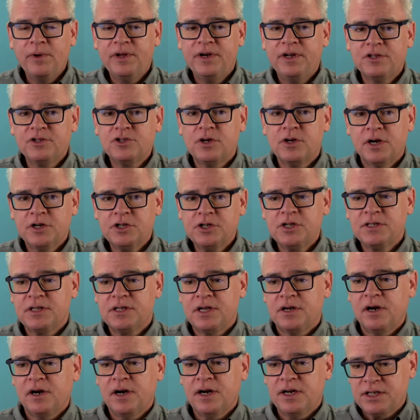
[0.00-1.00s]
instruction
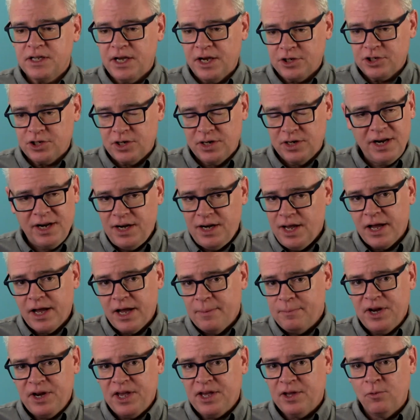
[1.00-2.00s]
set architecture, and any
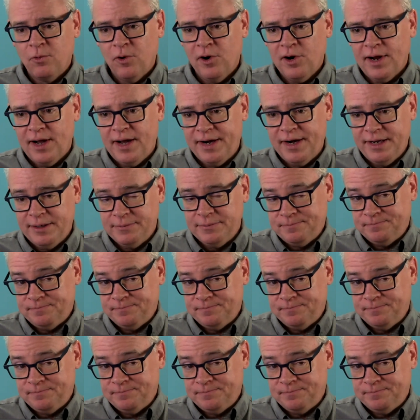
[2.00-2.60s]
company can work on it.